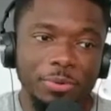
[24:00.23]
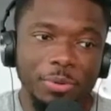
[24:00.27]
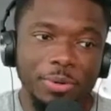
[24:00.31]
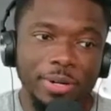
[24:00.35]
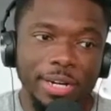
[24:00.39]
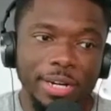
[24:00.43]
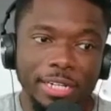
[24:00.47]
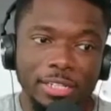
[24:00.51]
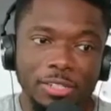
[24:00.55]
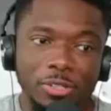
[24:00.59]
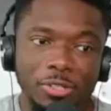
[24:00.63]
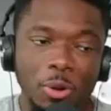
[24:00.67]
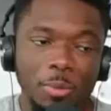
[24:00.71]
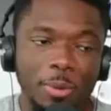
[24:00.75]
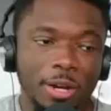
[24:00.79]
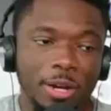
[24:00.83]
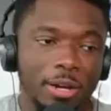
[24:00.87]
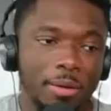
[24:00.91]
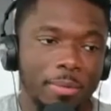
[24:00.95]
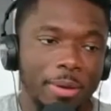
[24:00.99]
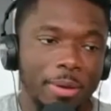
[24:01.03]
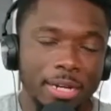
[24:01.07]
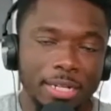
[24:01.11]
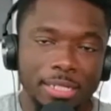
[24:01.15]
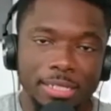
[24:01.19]
exorbitant
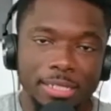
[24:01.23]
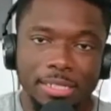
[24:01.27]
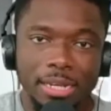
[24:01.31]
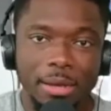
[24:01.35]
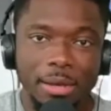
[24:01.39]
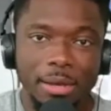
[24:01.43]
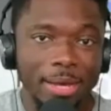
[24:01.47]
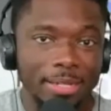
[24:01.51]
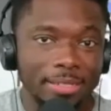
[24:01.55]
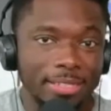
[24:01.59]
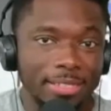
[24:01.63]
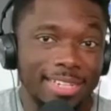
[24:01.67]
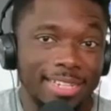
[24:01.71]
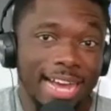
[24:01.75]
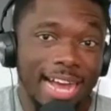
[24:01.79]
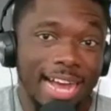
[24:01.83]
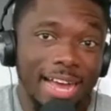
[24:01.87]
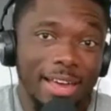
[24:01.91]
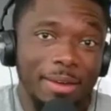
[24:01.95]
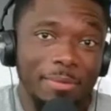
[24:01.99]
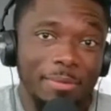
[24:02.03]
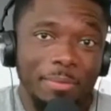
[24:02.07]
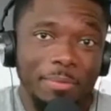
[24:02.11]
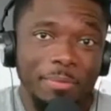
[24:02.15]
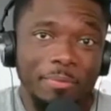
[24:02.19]
amount of, amounts of
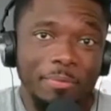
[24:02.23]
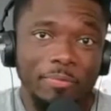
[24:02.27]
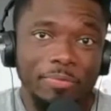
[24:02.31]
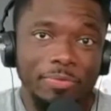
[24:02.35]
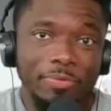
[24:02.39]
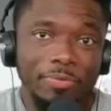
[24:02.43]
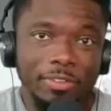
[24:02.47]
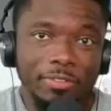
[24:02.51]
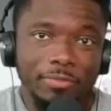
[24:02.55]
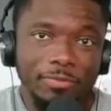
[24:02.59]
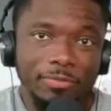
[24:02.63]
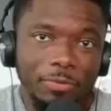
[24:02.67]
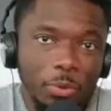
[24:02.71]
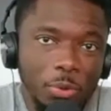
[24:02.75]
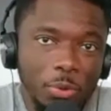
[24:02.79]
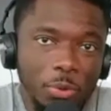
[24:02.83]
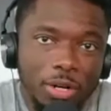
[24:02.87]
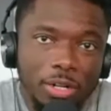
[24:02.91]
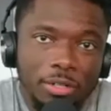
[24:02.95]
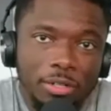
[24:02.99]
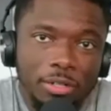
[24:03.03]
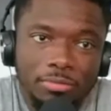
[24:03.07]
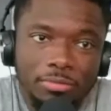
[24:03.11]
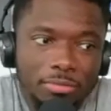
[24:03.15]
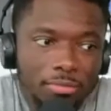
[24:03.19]
time for
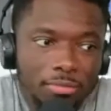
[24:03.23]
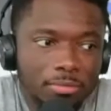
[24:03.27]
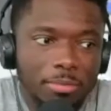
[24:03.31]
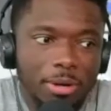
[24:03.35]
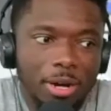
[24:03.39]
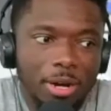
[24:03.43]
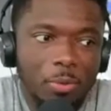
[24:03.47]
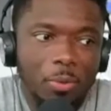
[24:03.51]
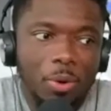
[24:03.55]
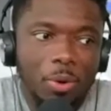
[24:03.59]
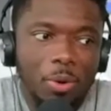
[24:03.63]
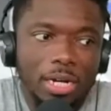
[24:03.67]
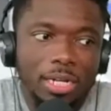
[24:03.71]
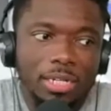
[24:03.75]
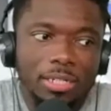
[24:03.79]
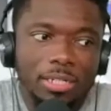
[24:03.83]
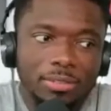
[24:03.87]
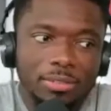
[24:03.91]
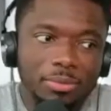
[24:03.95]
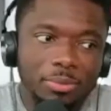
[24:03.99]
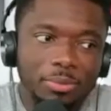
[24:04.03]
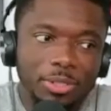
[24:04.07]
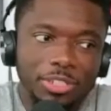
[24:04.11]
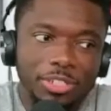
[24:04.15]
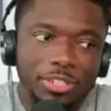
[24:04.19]
marijuana,
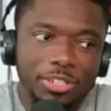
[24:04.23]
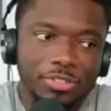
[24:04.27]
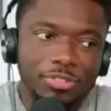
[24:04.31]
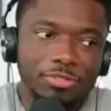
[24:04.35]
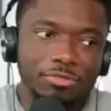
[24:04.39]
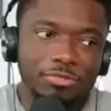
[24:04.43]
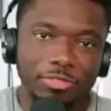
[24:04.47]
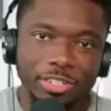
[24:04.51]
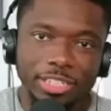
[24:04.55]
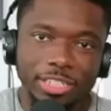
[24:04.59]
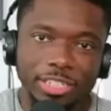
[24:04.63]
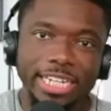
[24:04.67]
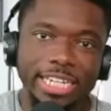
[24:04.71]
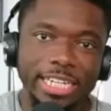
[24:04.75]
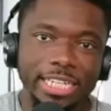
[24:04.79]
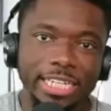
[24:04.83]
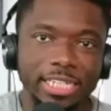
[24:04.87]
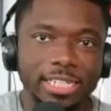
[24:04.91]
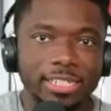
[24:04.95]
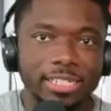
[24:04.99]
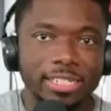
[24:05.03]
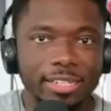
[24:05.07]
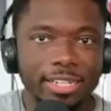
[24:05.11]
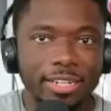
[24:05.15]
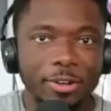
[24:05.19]
which is
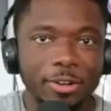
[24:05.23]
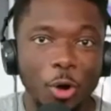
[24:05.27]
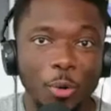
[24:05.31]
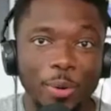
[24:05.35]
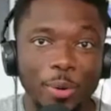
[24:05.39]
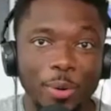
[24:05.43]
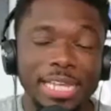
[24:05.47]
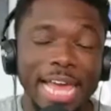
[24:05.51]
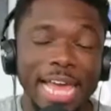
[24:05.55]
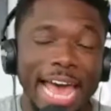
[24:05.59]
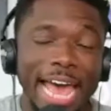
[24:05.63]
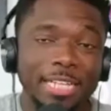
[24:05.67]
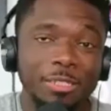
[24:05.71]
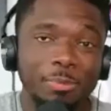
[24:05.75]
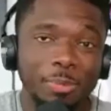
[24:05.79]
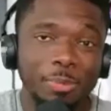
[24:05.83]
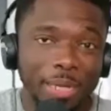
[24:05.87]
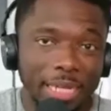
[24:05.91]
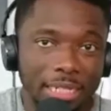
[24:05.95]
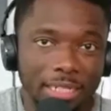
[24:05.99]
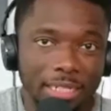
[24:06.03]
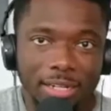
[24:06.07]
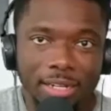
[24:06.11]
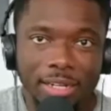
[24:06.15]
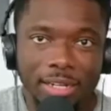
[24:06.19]
ridiculous and always has been.
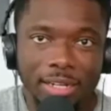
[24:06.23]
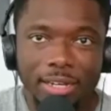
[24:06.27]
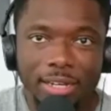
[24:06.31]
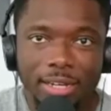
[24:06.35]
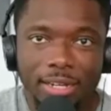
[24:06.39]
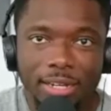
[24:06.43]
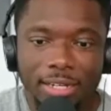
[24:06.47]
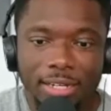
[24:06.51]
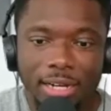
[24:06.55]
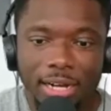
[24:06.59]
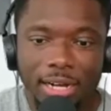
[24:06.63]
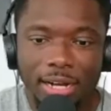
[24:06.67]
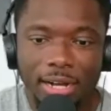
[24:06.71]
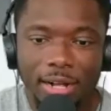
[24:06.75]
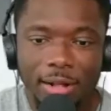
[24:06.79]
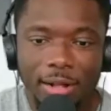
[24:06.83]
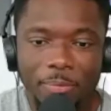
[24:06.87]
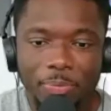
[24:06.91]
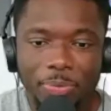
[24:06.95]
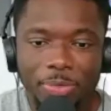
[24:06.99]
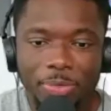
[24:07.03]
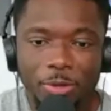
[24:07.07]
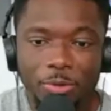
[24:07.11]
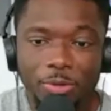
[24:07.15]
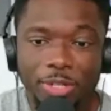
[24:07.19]
Yeah. Um,
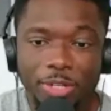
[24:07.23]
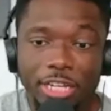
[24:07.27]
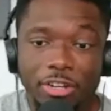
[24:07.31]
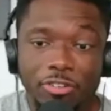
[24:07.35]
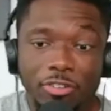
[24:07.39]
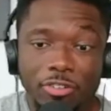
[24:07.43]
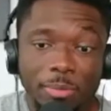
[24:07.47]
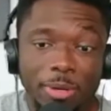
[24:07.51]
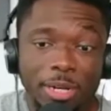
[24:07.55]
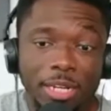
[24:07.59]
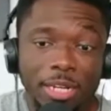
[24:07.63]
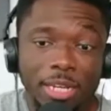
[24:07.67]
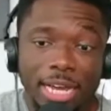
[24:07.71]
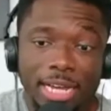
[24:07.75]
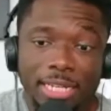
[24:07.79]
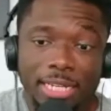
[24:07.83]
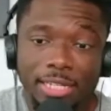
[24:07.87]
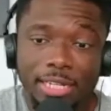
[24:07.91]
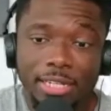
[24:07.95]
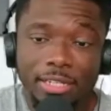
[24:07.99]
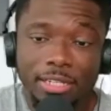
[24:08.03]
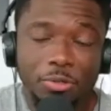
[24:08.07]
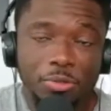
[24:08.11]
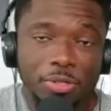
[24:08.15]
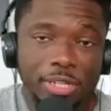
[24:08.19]
you decriminalize it,
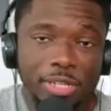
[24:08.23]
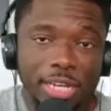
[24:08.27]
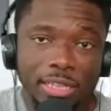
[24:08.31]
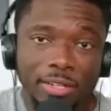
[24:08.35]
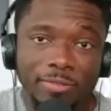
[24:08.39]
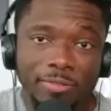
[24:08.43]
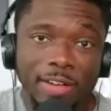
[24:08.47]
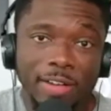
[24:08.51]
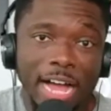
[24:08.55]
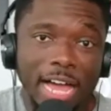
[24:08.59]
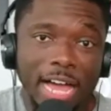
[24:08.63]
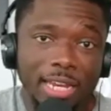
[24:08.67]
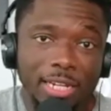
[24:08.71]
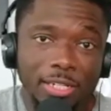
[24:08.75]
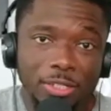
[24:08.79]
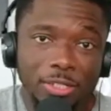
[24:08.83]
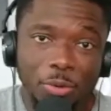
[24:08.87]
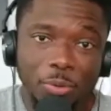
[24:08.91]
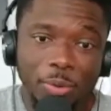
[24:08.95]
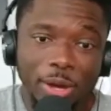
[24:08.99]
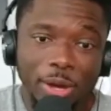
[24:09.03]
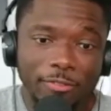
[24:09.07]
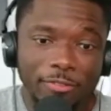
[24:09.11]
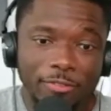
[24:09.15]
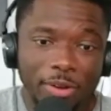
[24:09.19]
you take the violence
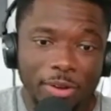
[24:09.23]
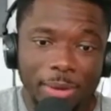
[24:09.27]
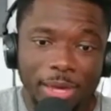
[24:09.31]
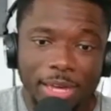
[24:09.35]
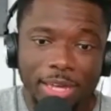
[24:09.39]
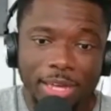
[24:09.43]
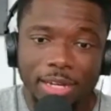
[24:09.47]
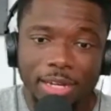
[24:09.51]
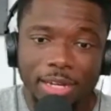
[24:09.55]
away from it,